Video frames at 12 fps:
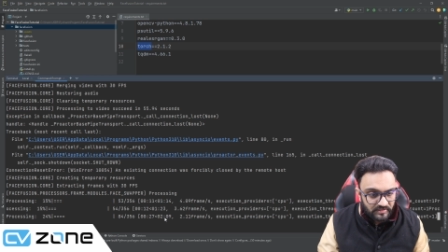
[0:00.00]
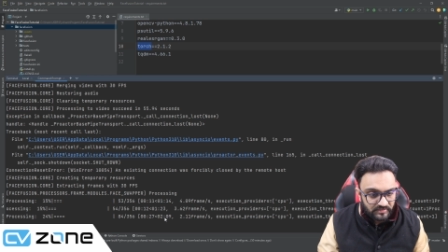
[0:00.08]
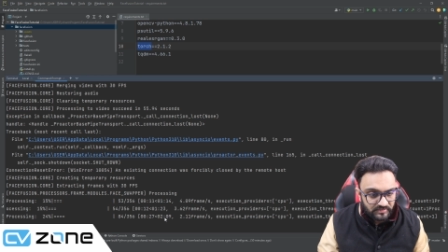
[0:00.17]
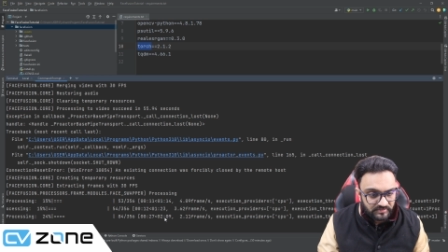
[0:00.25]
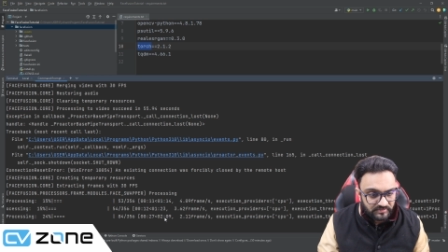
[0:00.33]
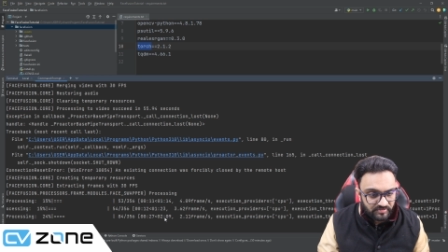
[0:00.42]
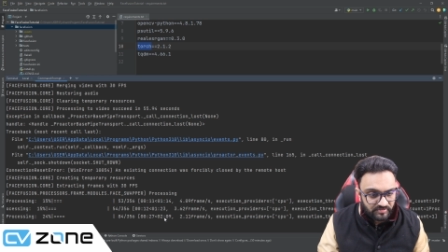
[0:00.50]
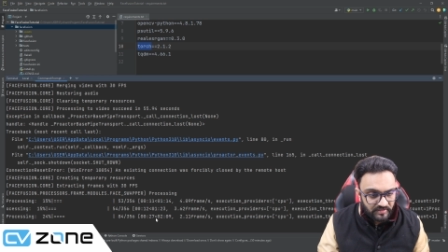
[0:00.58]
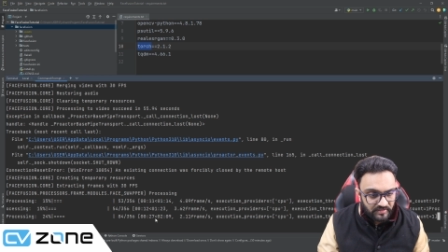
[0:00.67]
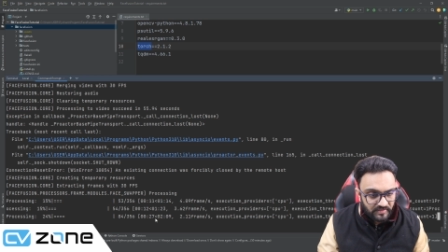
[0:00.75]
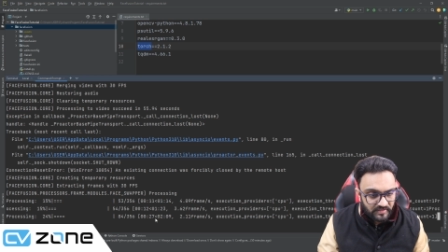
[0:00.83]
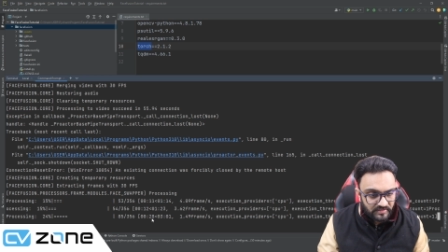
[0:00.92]
3
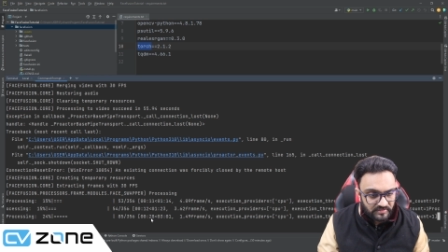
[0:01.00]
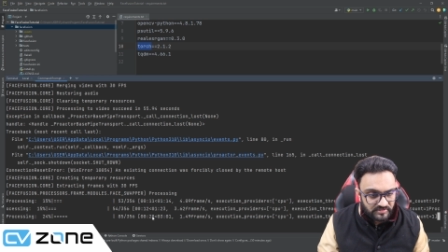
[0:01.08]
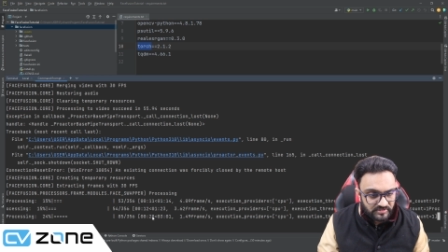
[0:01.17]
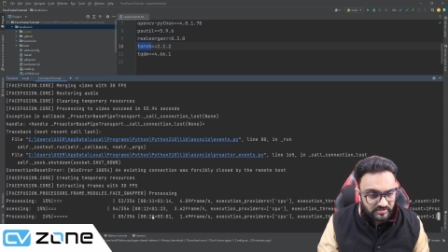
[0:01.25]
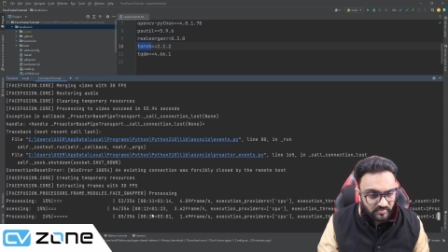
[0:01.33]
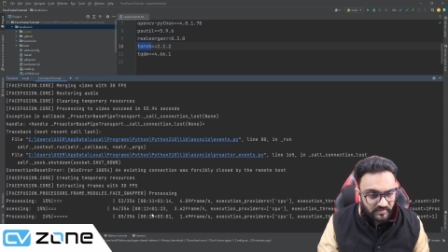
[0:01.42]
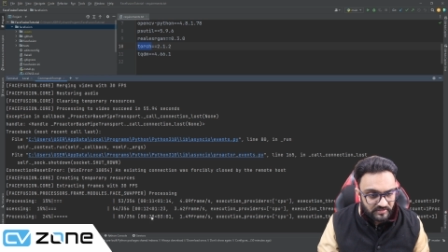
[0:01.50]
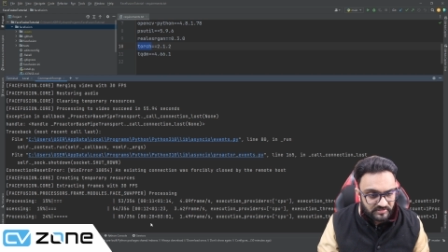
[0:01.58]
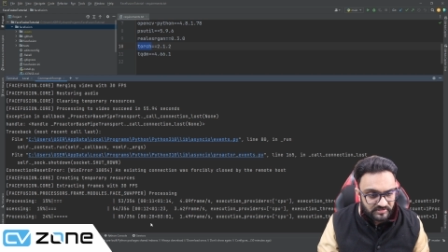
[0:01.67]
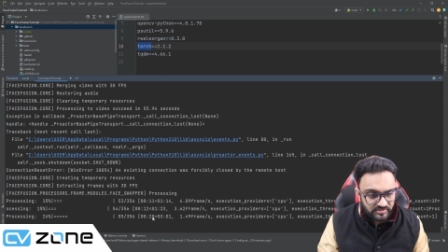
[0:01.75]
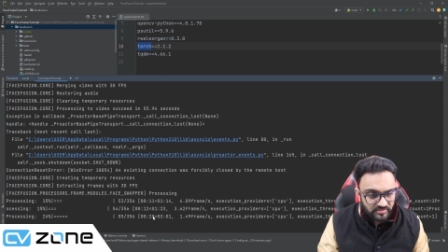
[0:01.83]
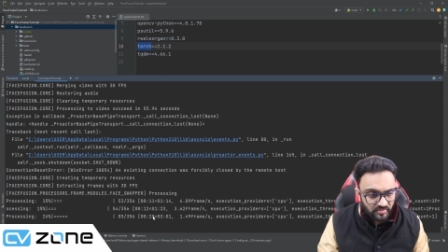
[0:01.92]
minutes, 2 minutes,
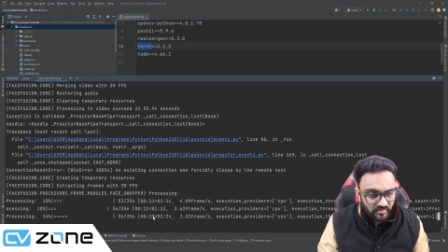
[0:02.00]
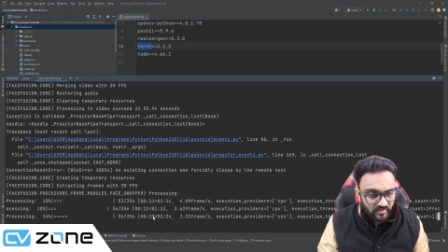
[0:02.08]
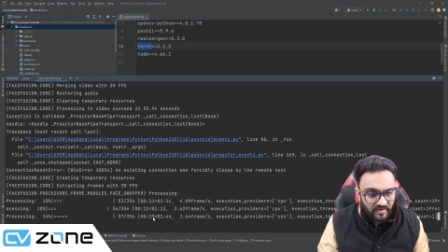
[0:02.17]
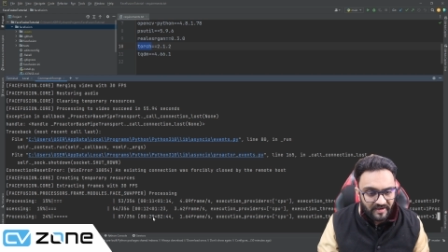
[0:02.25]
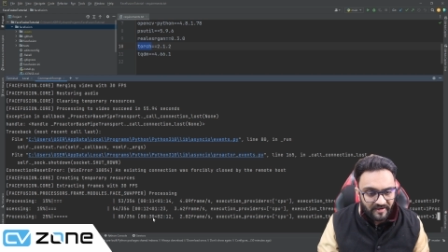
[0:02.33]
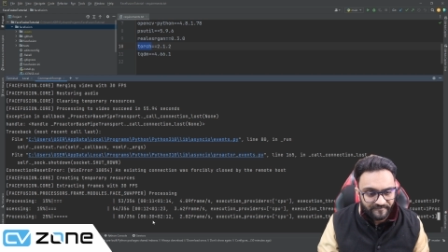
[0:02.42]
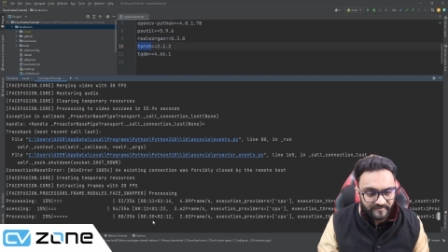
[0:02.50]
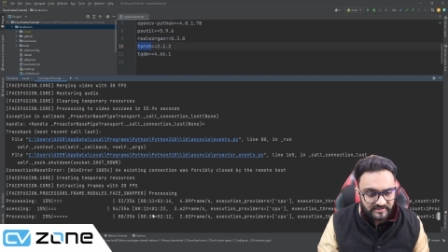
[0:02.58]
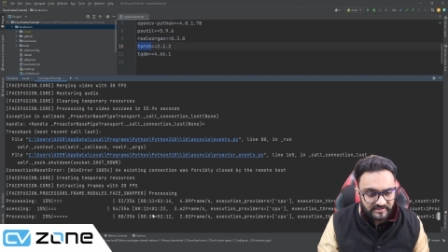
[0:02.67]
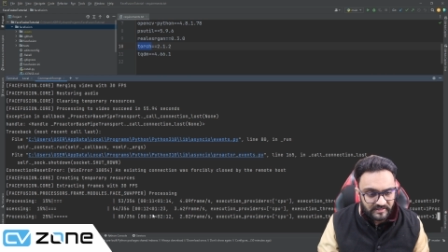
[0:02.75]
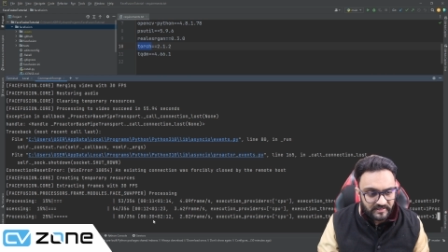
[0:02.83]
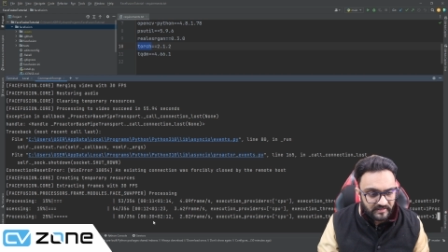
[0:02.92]
so half a
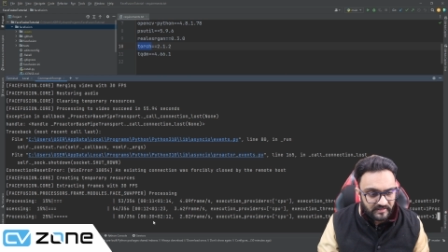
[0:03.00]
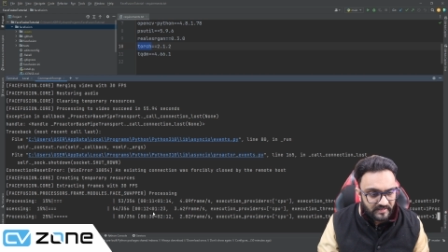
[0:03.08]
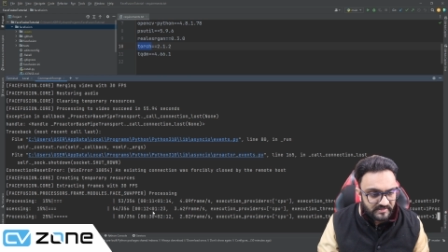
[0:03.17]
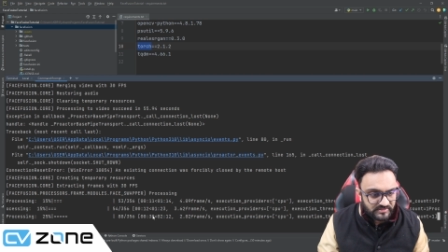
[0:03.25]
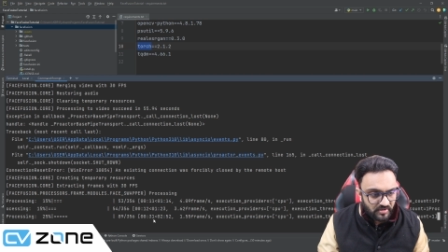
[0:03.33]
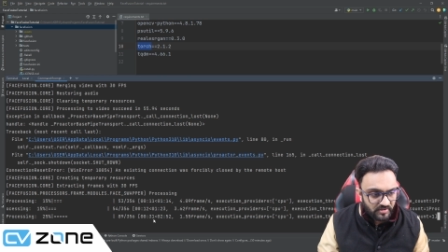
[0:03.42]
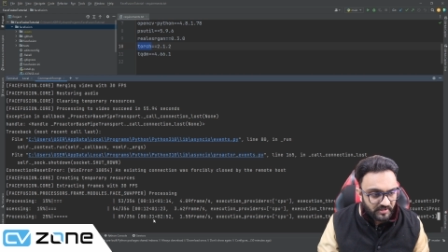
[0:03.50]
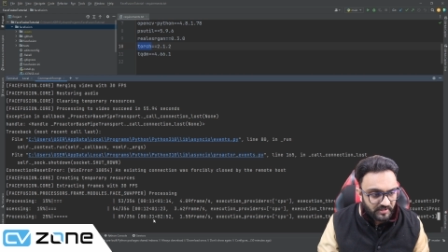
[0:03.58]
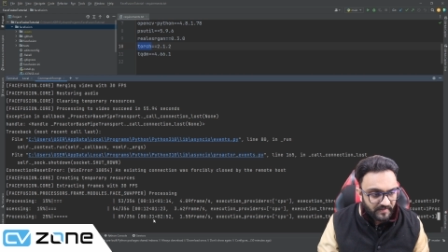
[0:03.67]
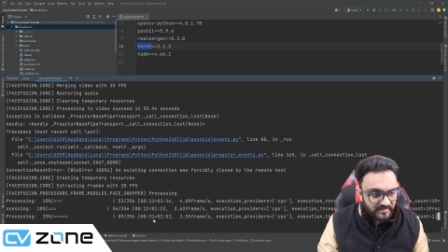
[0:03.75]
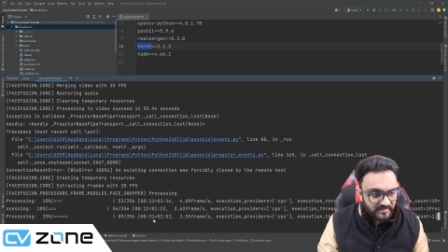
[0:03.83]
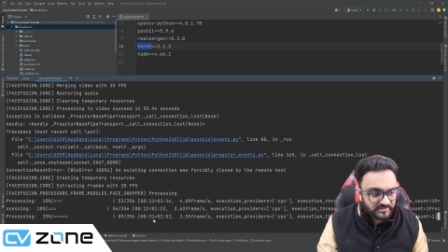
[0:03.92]
second has already
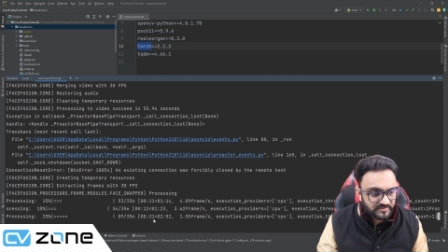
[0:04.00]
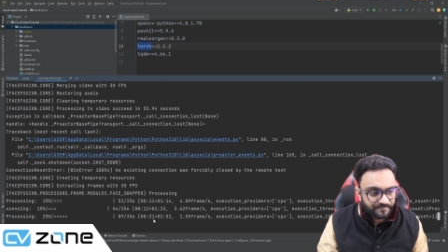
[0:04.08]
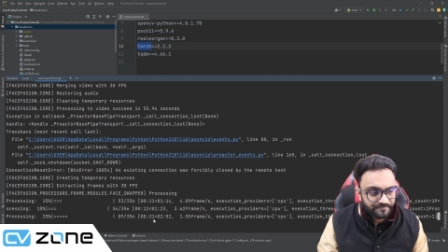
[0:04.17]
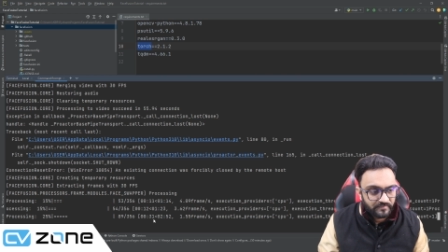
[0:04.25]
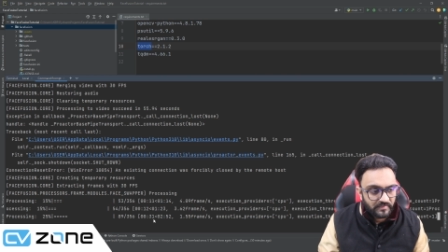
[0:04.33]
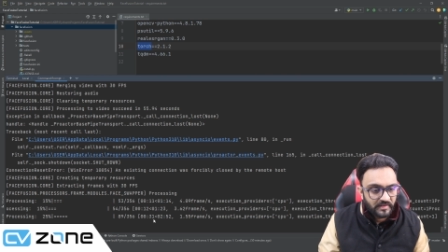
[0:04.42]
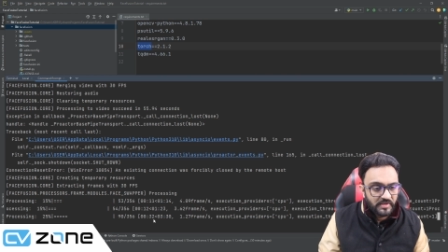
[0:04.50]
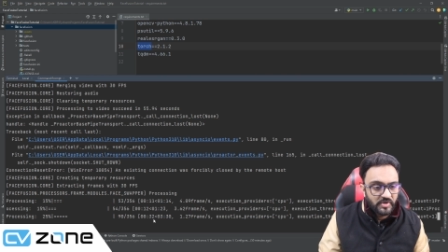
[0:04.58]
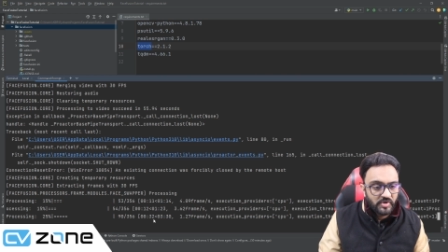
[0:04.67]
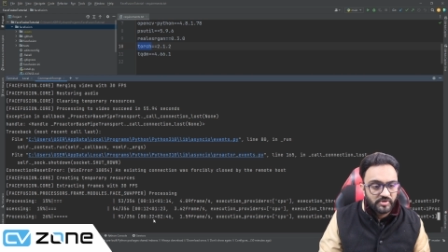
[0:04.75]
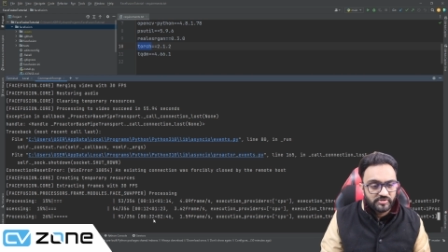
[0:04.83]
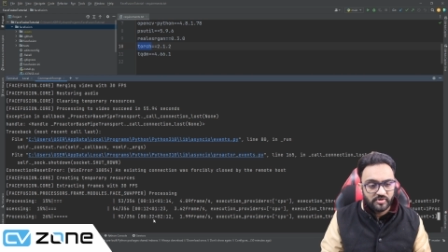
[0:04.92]
passed.
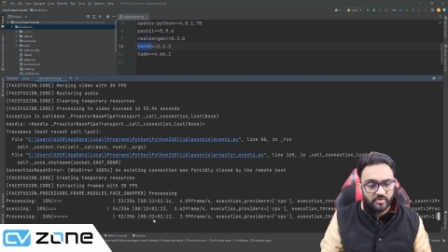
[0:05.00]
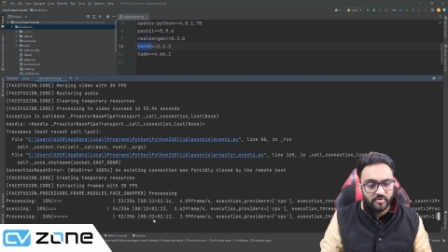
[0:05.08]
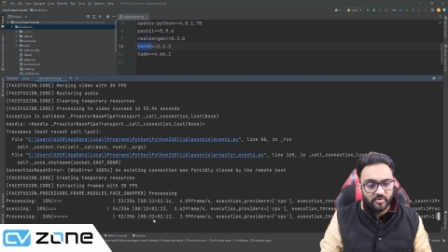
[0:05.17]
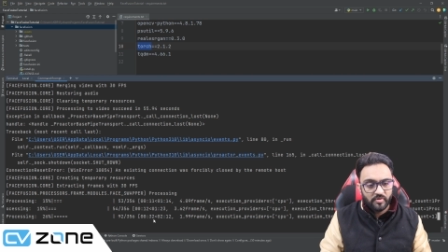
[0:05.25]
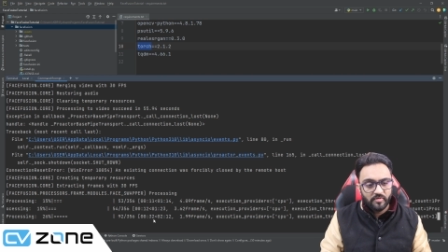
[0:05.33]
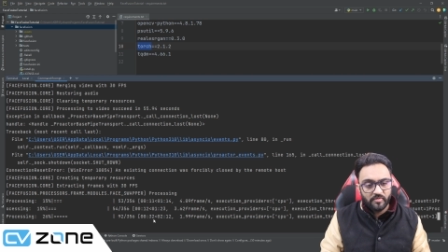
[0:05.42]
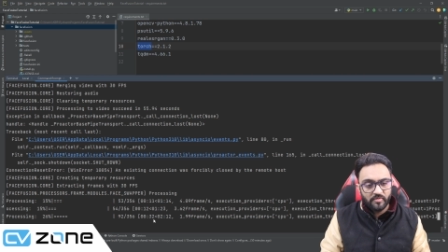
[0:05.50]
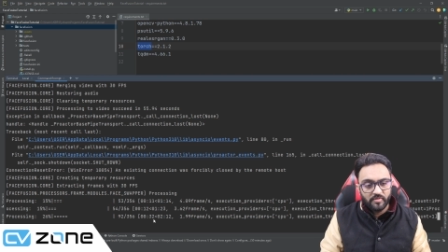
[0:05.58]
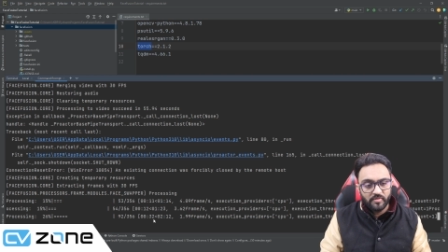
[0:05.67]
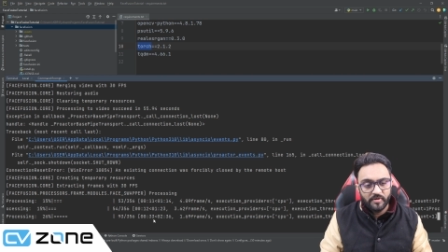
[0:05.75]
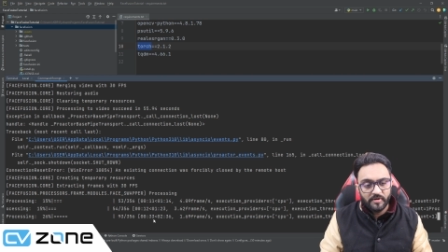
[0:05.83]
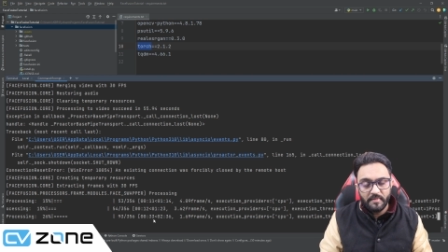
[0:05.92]
So
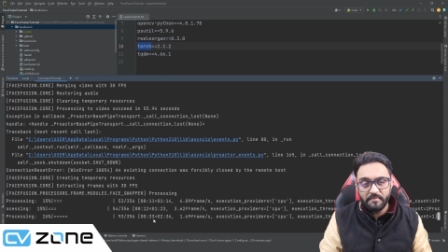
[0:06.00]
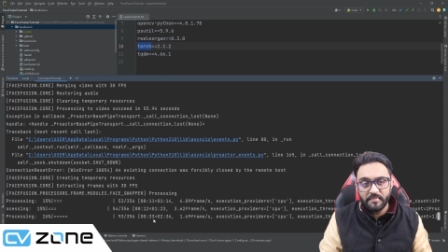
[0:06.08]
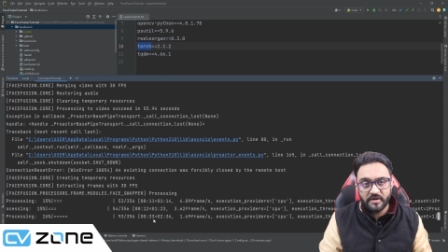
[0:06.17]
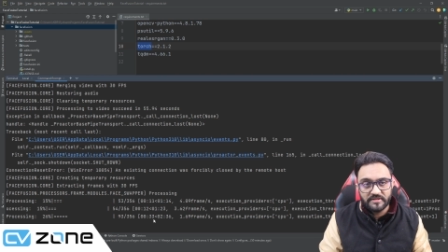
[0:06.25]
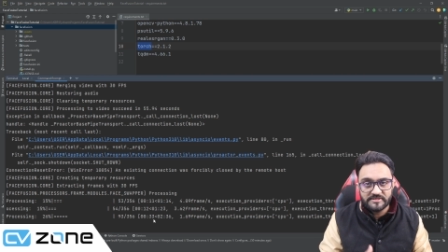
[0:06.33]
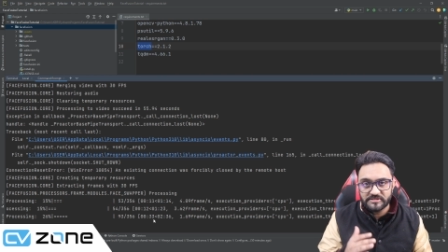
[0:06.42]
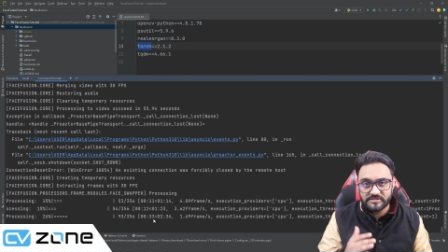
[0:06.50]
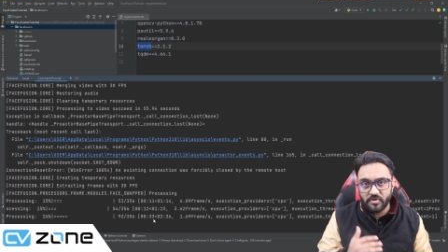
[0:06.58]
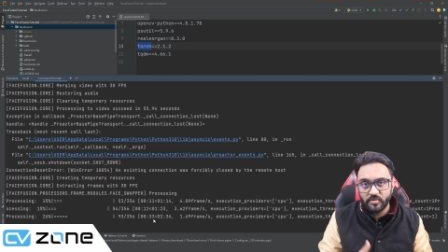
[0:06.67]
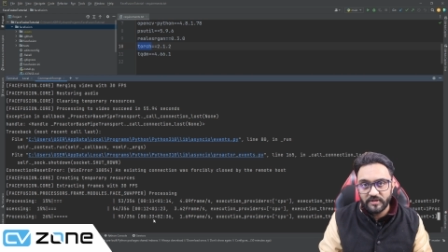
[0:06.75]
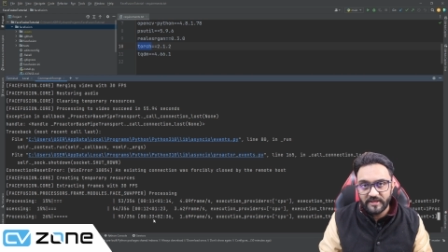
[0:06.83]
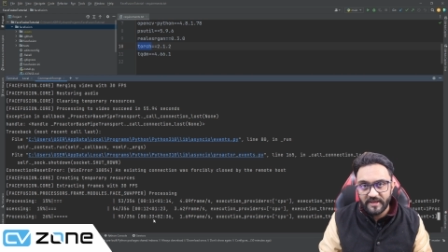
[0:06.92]
remember, this is
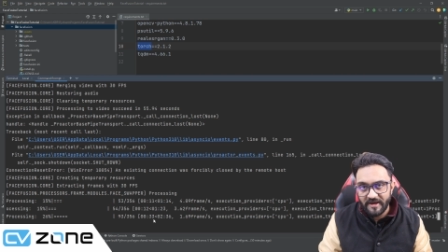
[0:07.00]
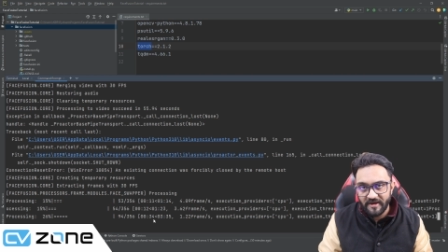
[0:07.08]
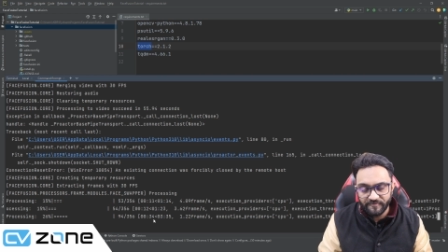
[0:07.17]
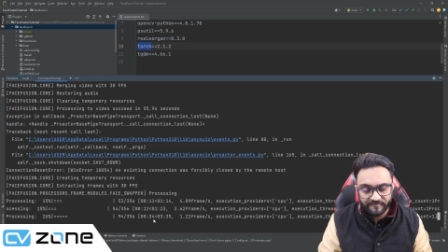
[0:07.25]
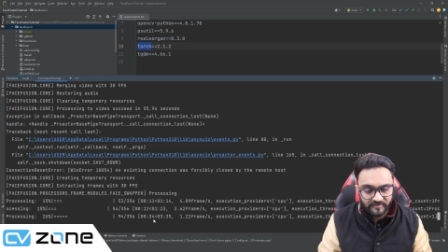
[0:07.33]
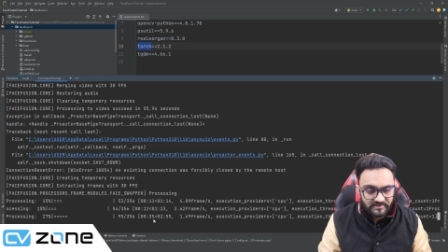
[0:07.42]
only half of it,